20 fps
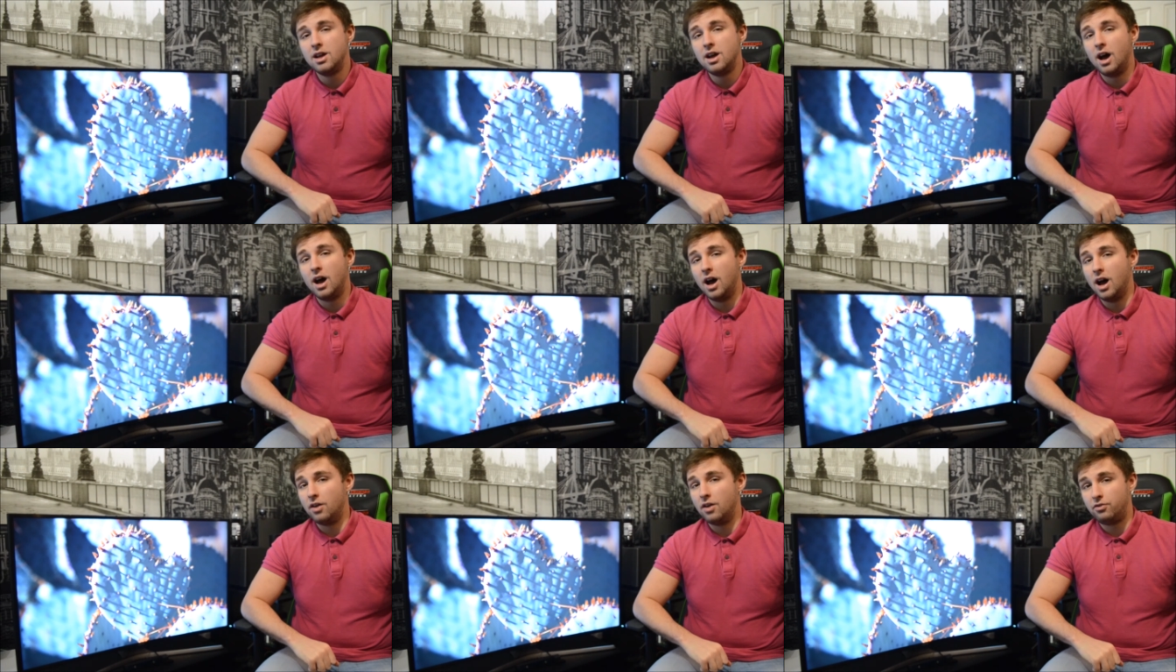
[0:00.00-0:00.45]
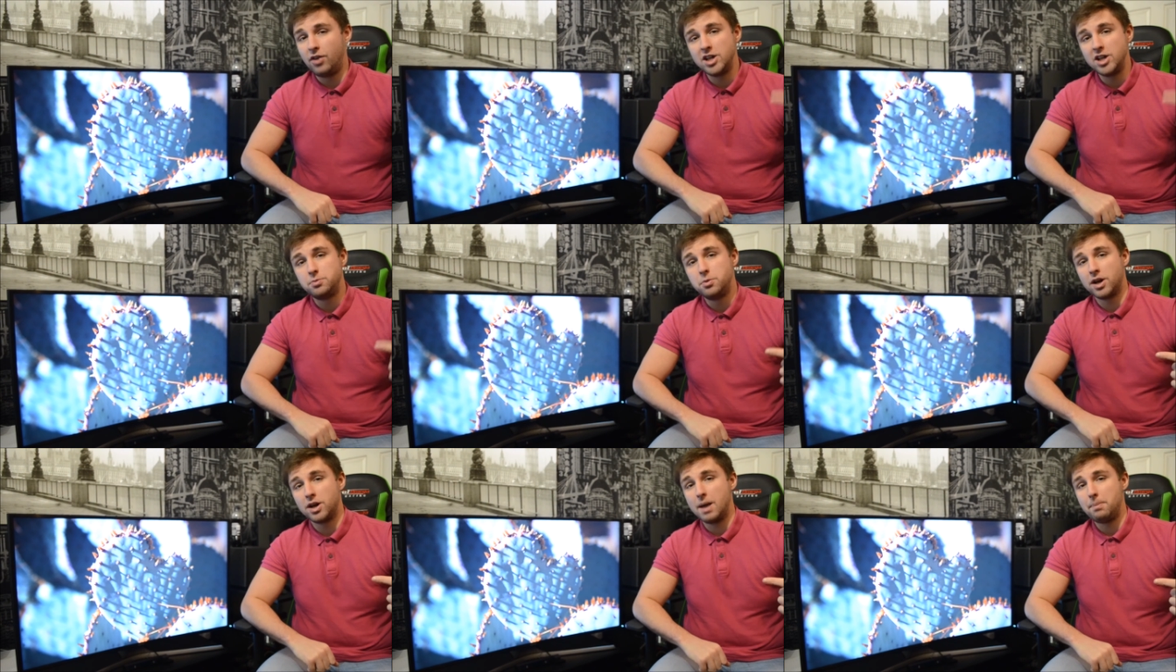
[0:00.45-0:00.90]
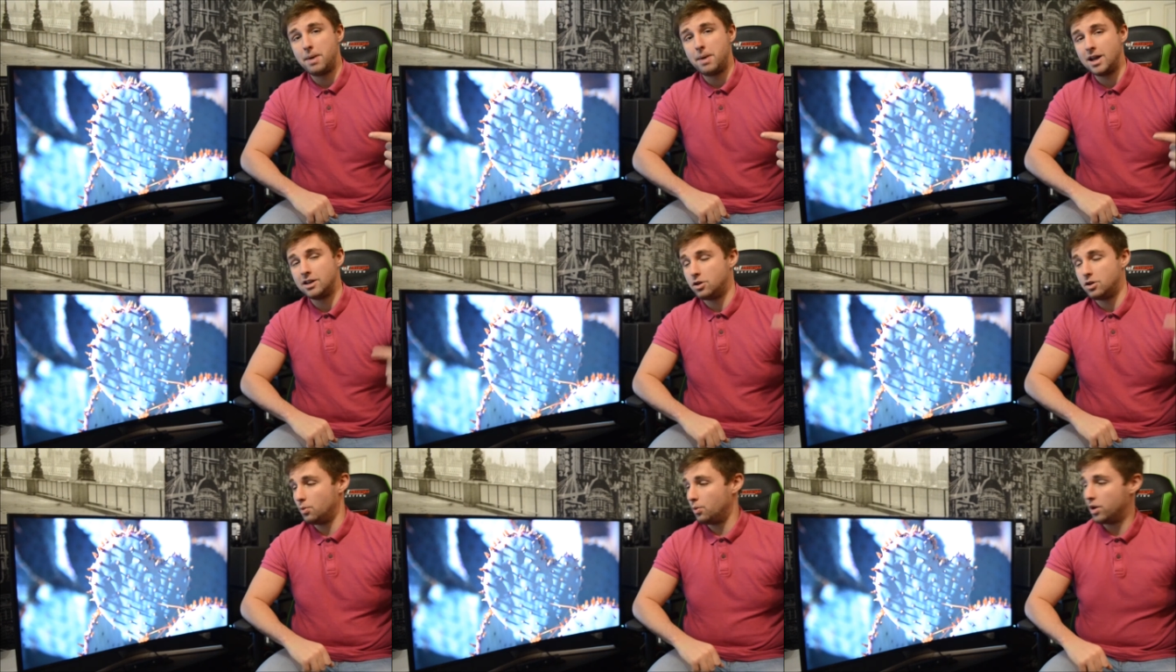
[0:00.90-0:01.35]
Uh, Facebook Ed
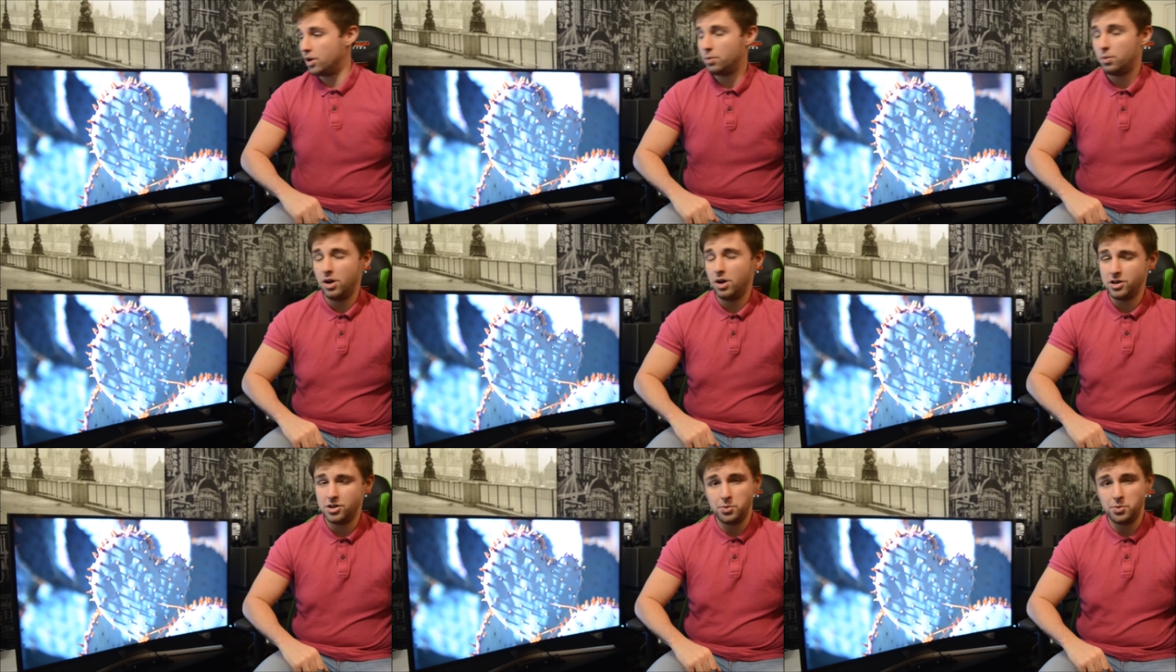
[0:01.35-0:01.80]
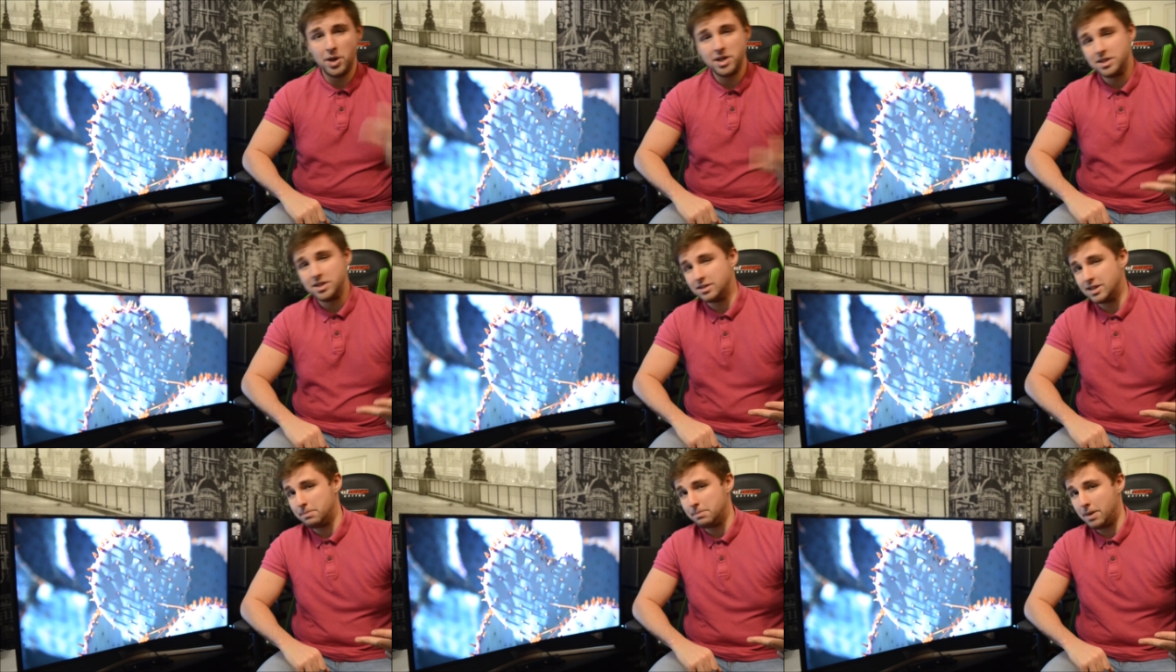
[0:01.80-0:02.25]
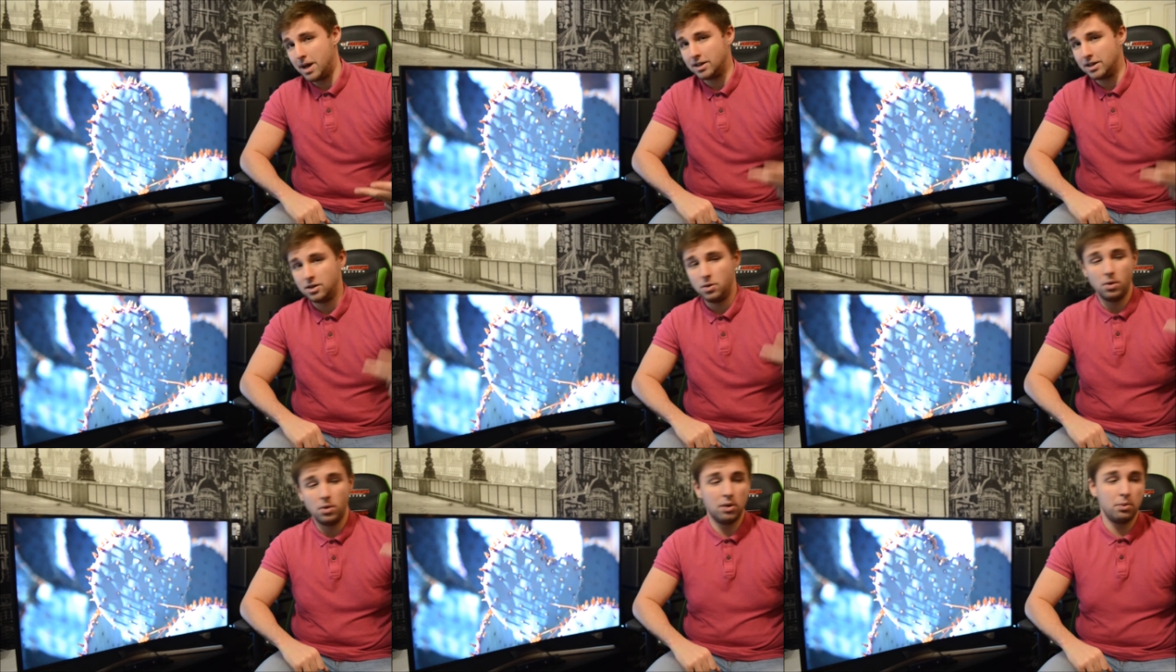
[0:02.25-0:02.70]
Bandicoot 101, Twitter's Ed
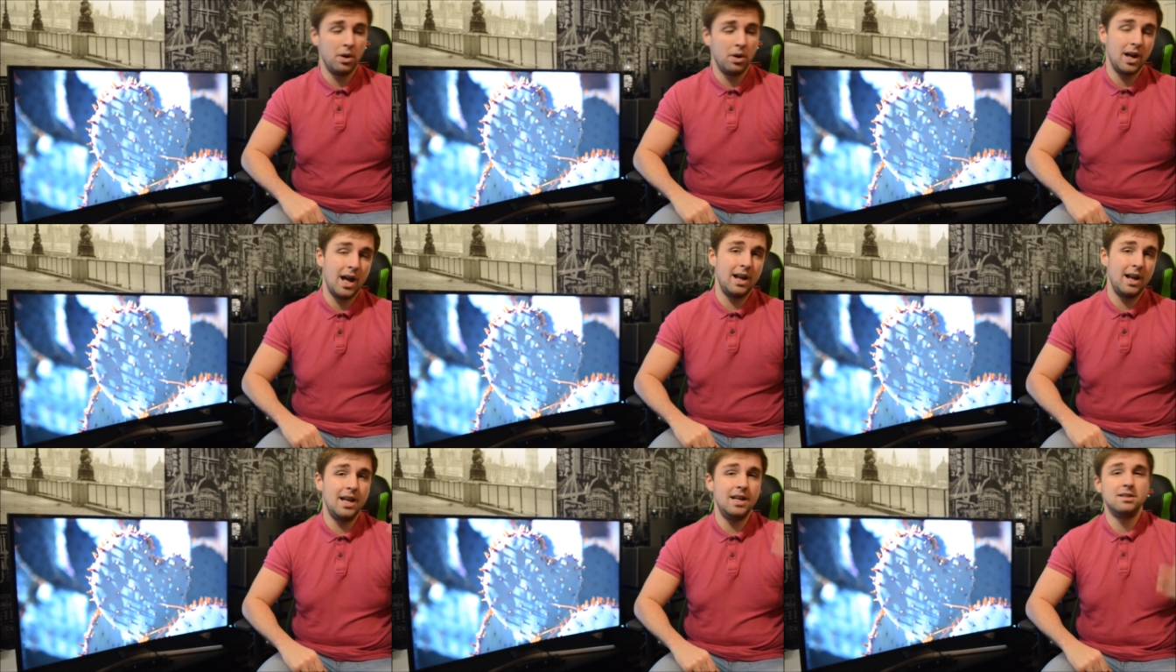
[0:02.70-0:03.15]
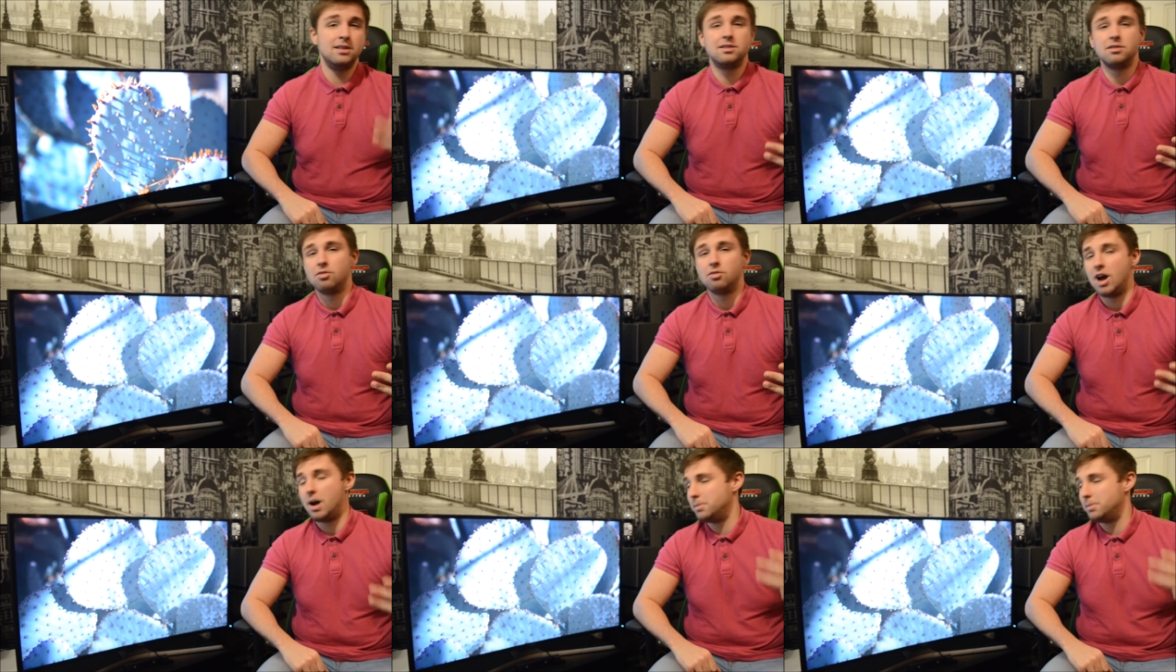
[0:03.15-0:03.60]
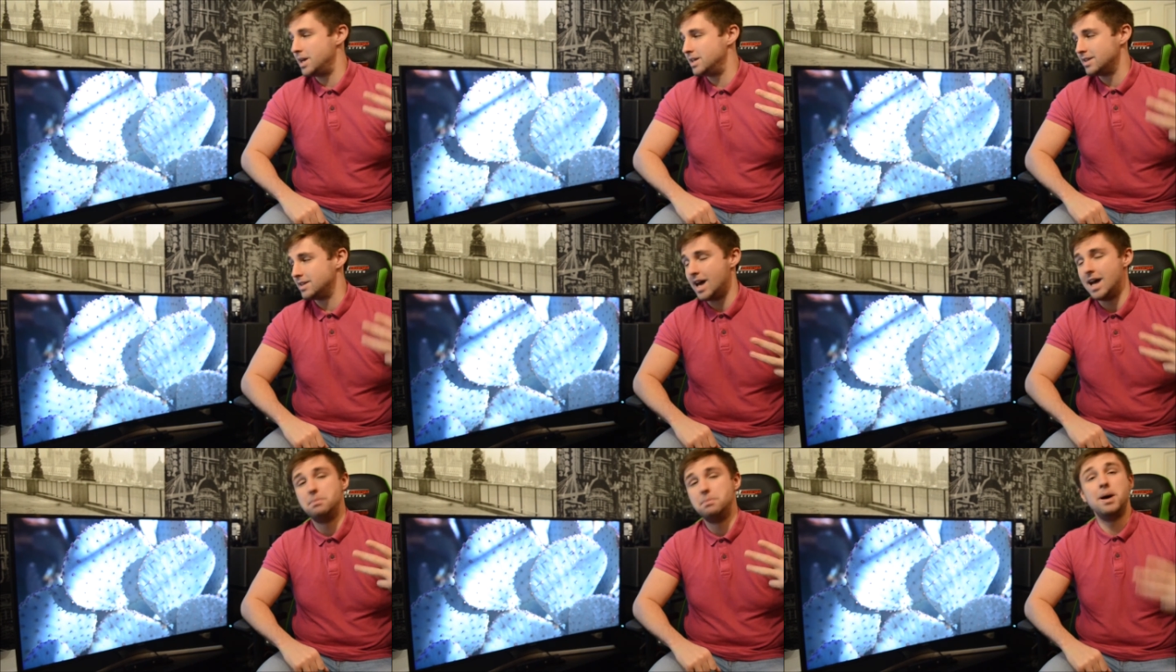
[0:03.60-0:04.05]
Bandicoot 101, and Instagram is
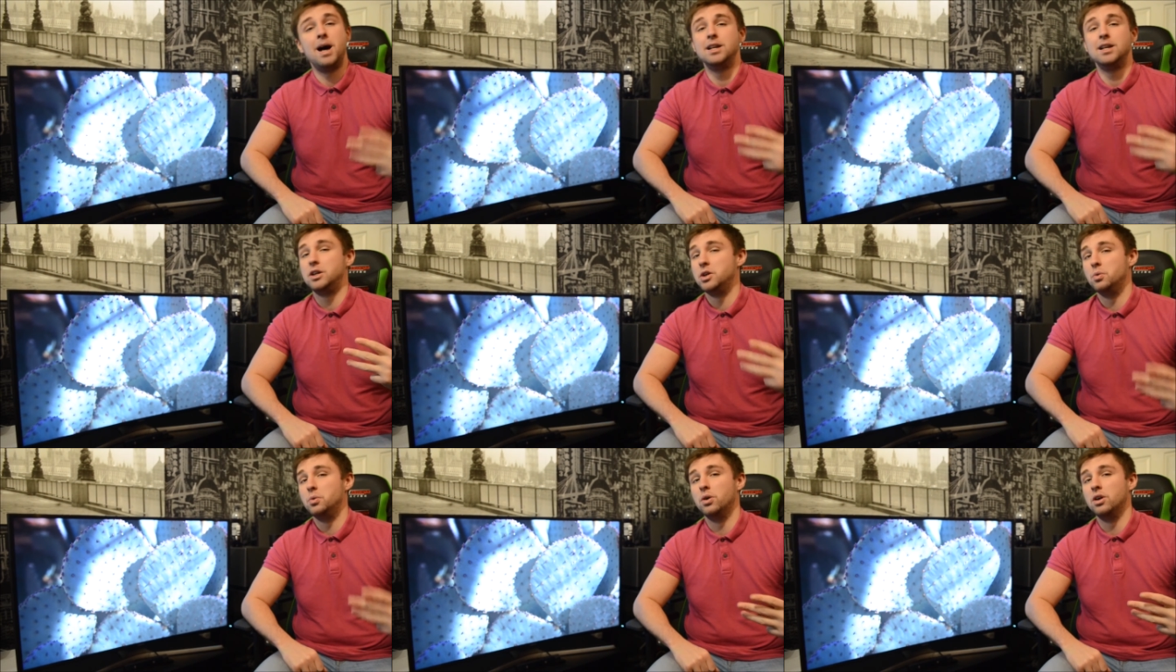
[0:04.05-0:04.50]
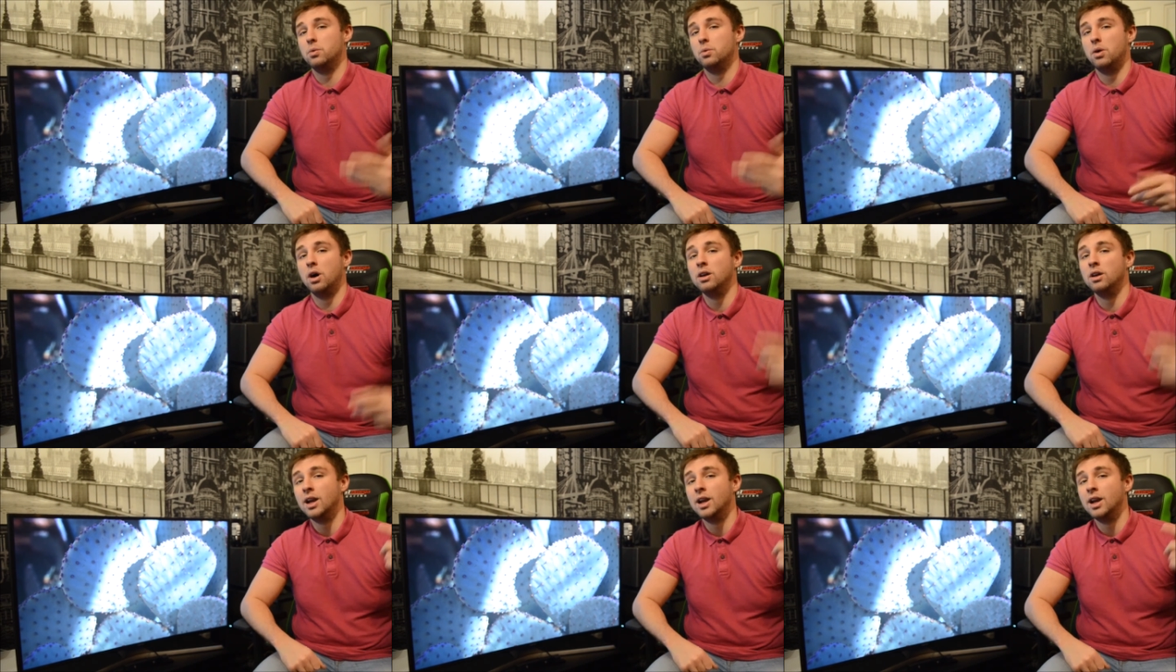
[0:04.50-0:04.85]
Ed Bandicoot 101.